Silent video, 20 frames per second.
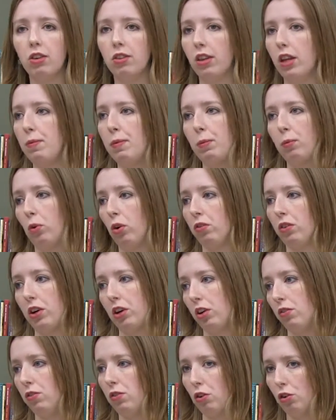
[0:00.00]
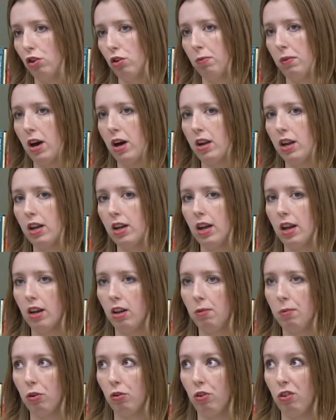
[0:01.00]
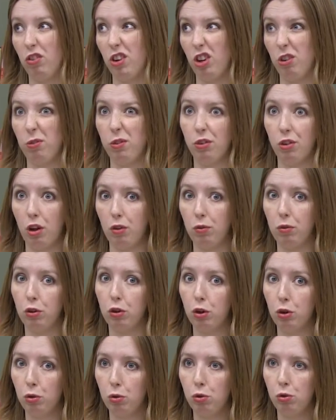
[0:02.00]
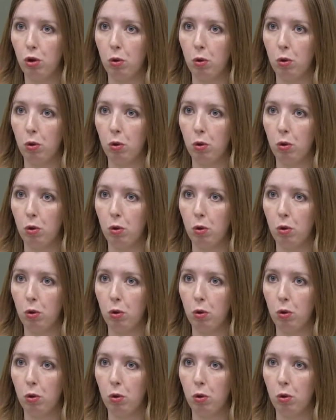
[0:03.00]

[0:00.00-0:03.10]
because a lot of people are very confused about it, and especially freshmen and sophomore girls.